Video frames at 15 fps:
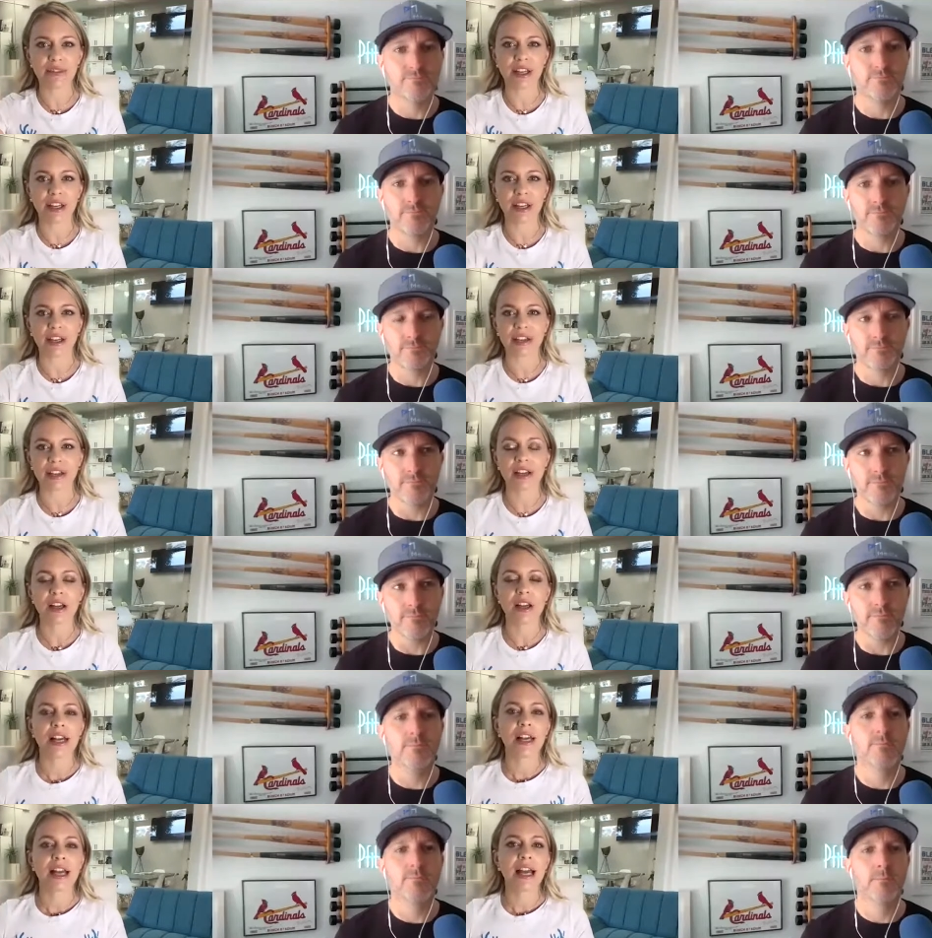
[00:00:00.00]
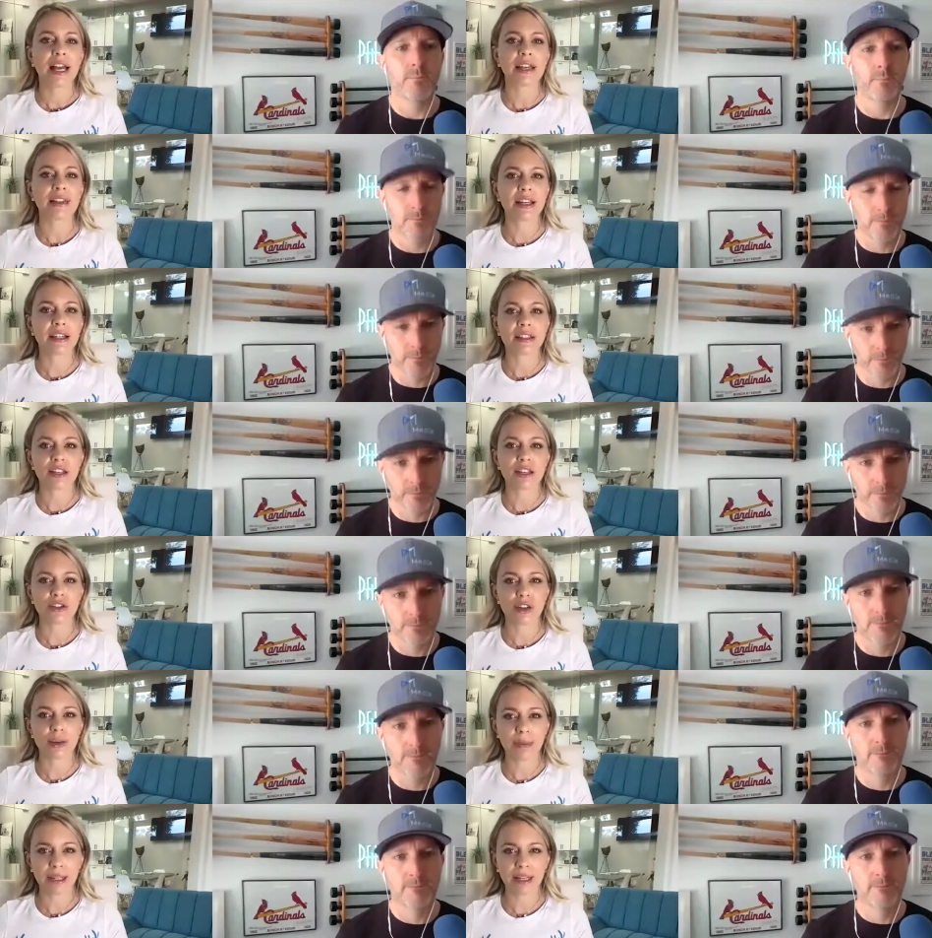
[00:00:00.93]
Speaker 1: year, and then it's a
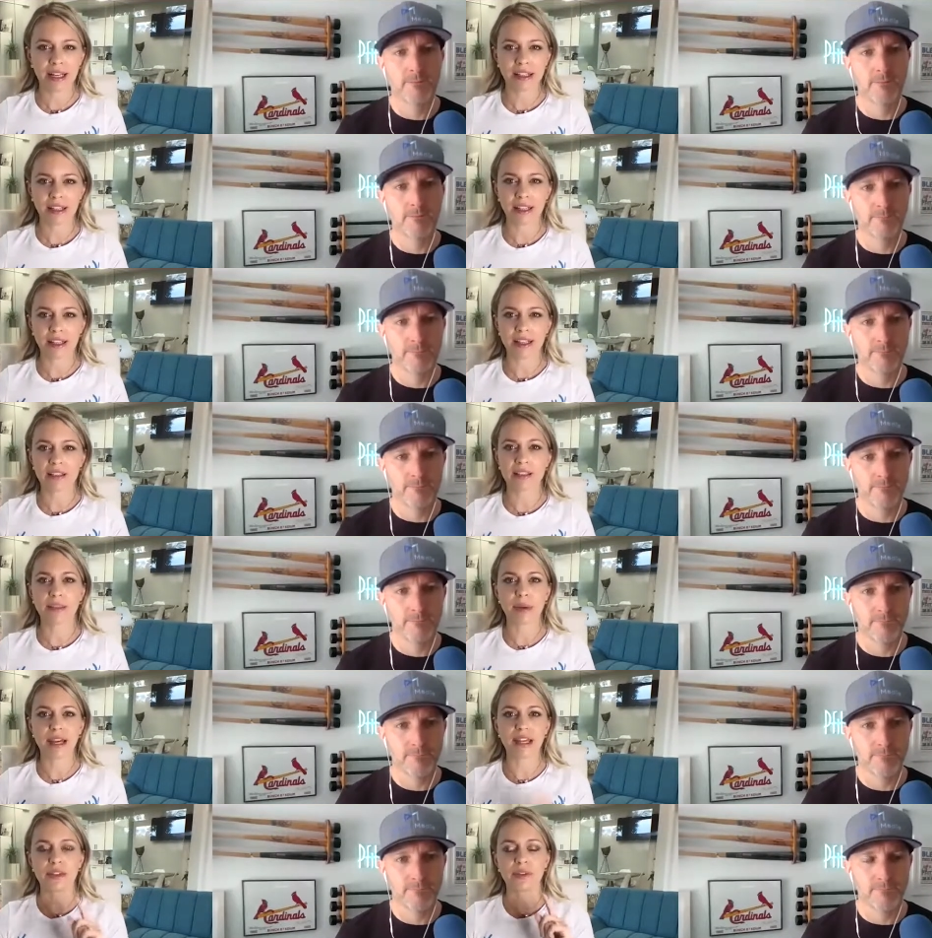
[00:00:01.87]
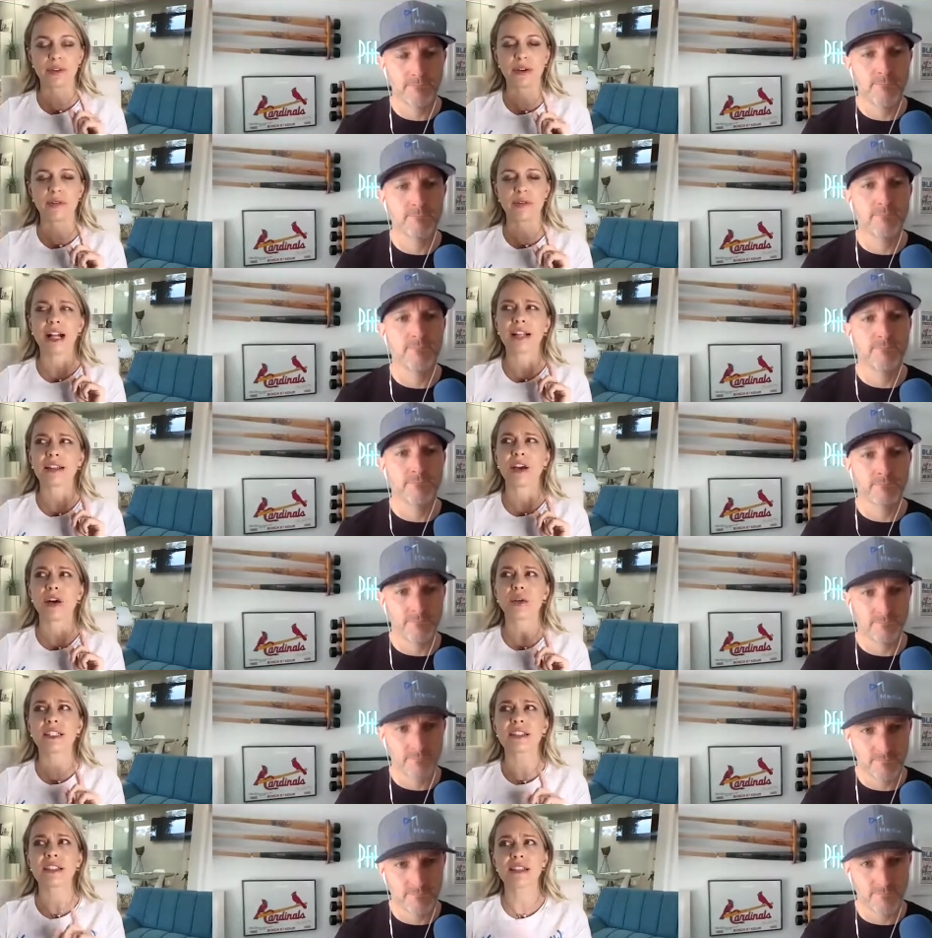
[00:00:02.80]
triple net lease. He pays for well,
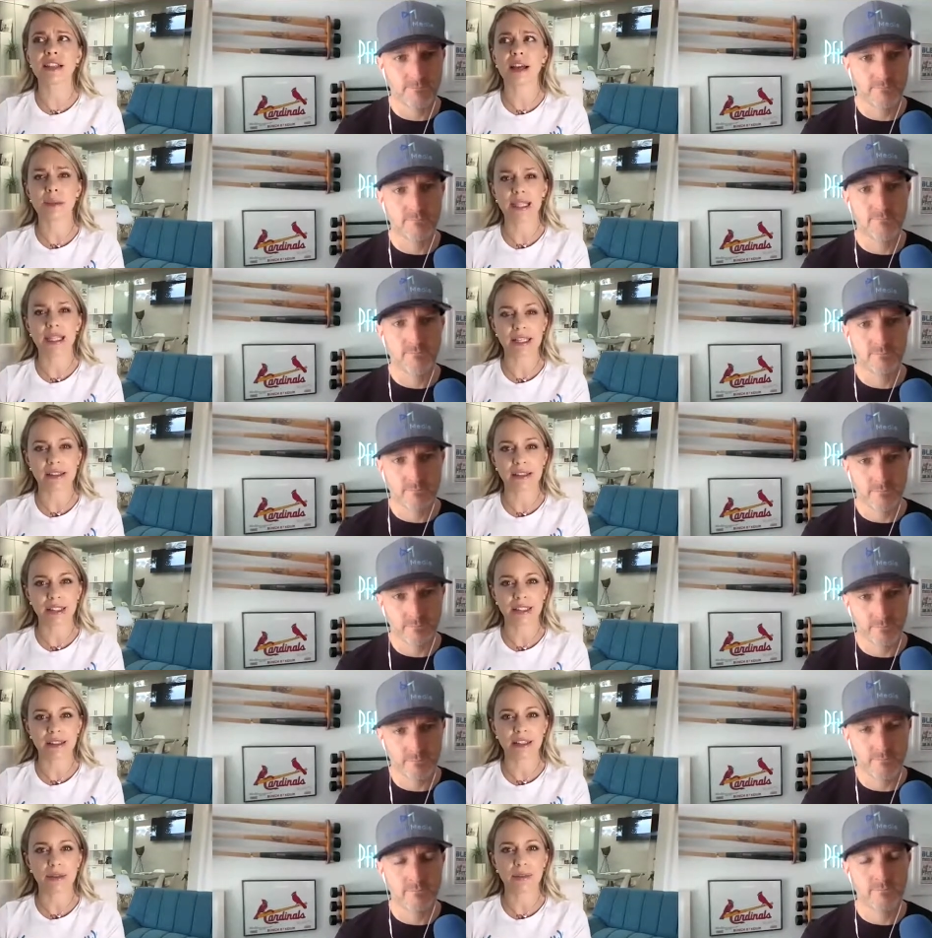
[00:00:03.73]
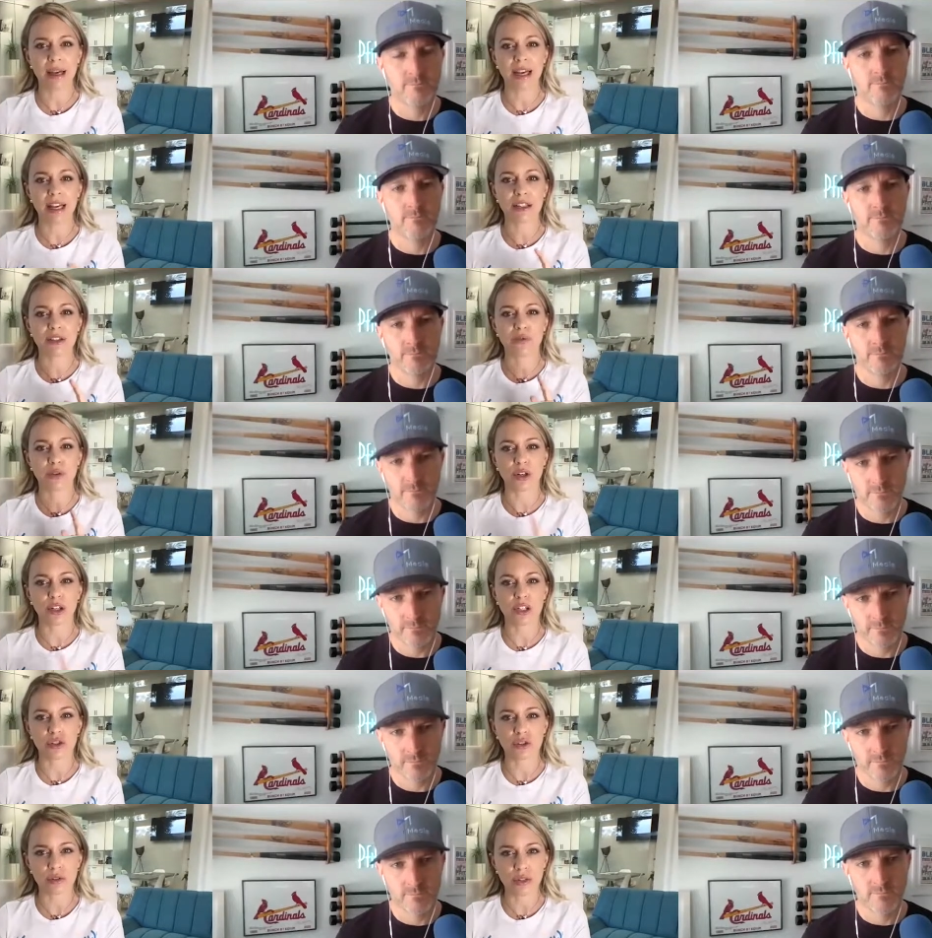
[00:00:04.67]
no, it's a double net lease. He pays for
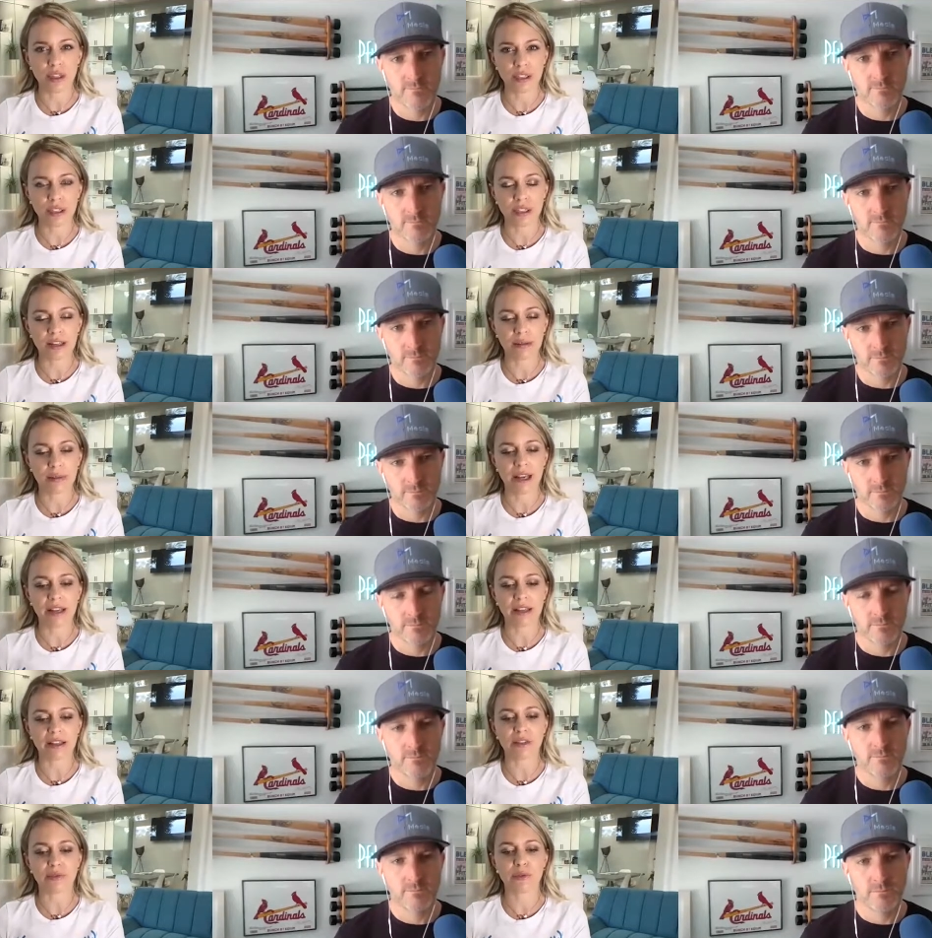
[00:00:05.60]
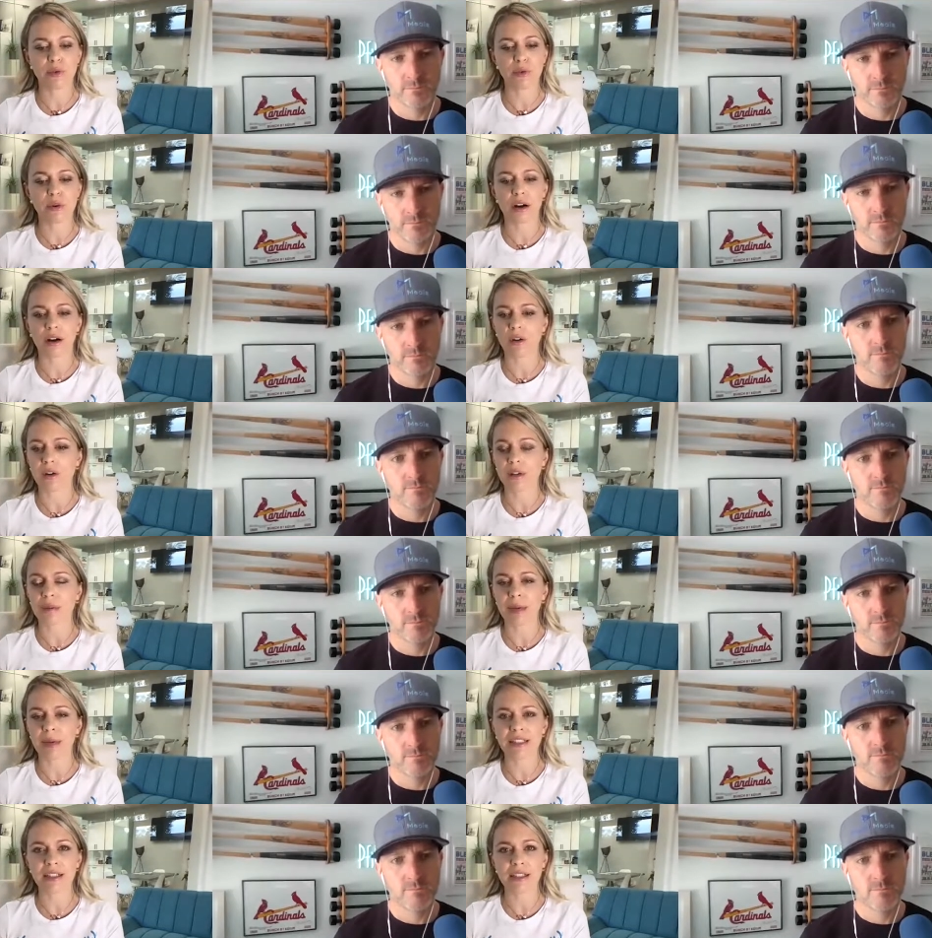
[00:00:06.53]
insurance, he pays for all the
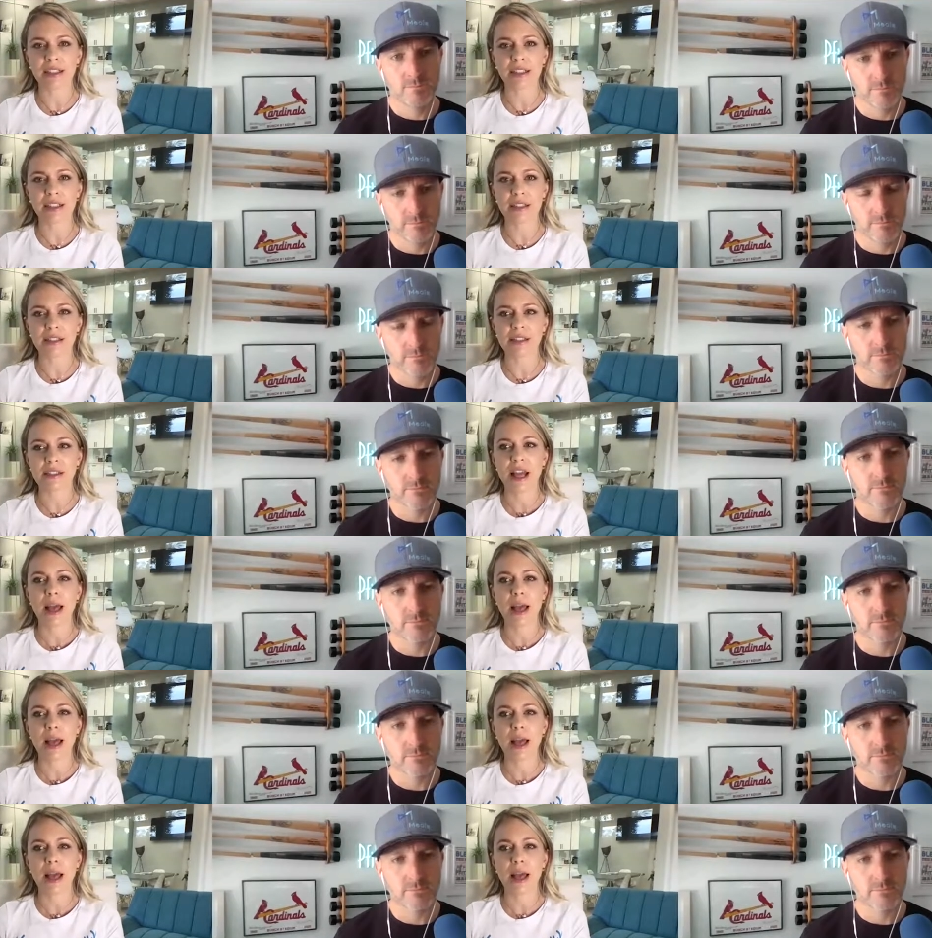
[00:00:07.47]
maintenance,